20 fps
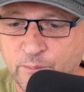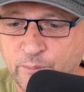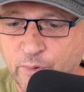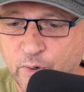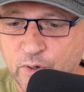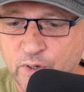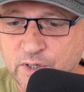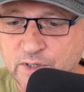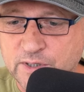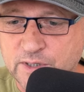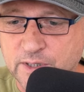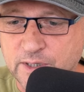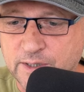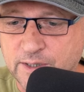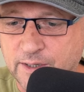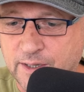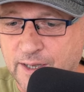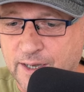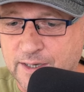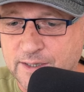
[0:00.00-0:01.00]
boys
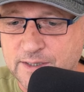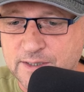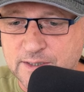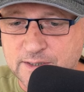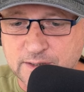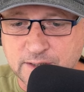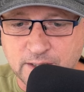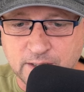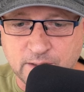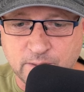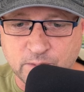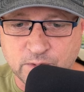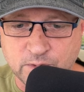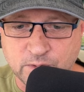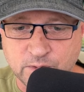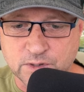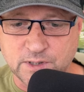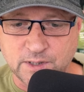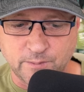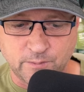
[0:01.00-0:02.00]
lads, and let me
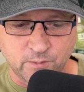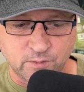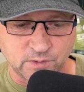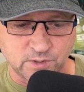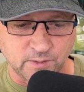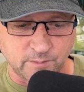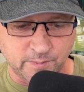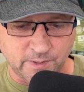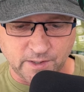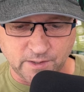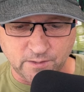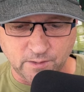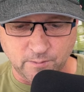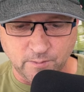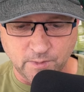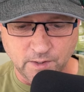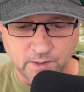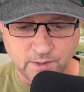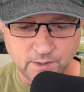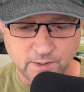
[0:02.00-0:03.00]
just get WhatsApp back up.